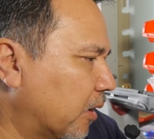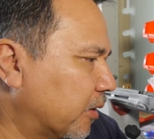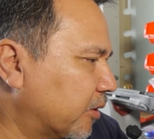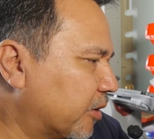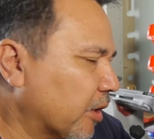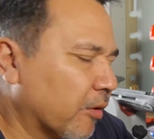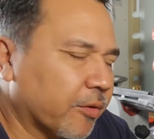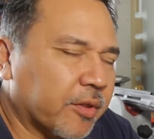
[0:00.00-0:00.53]

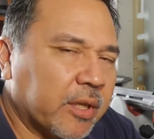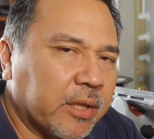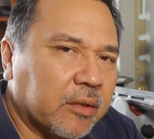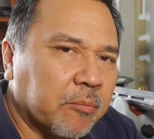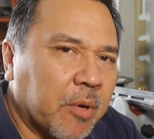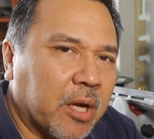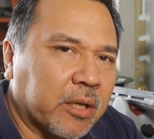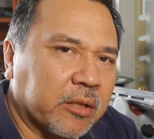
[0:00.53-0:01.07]
don't think
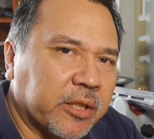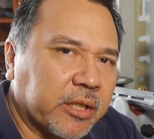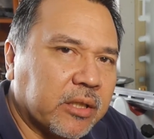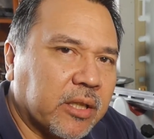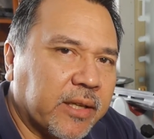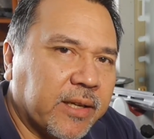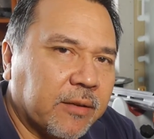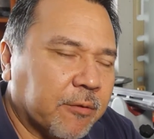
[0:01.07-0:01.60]
modeling
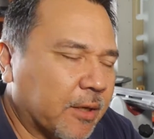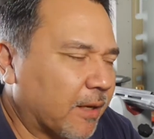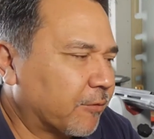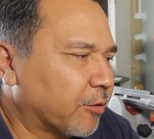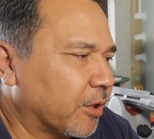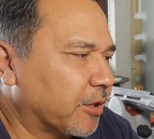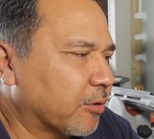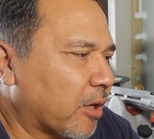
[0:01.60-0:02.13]
clay
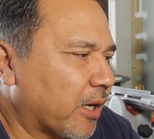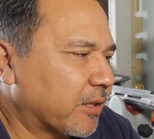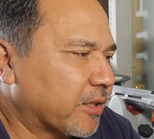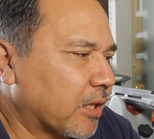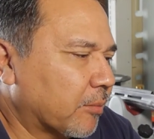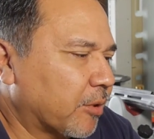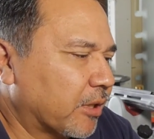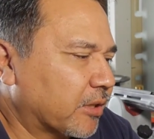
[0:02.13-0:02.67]
after it dries
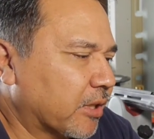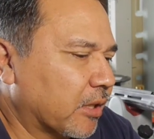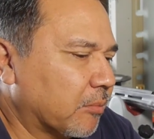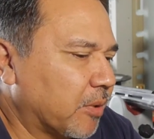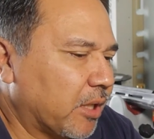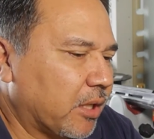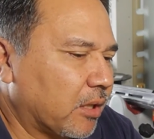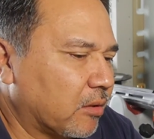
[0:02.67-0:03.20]
up it's going to
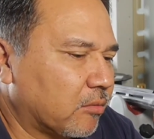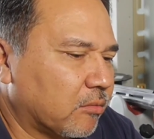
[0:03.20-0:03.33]
be